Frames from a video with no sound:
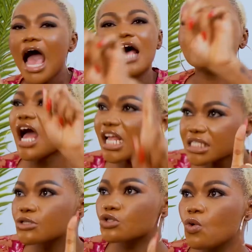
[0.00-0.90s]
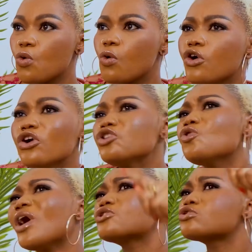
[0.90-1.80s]
are the artists who
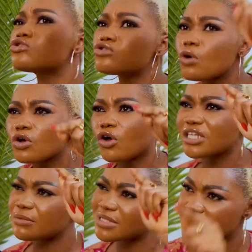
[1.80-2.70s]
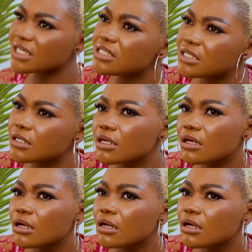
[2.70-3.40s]
you are so goddamn sexy,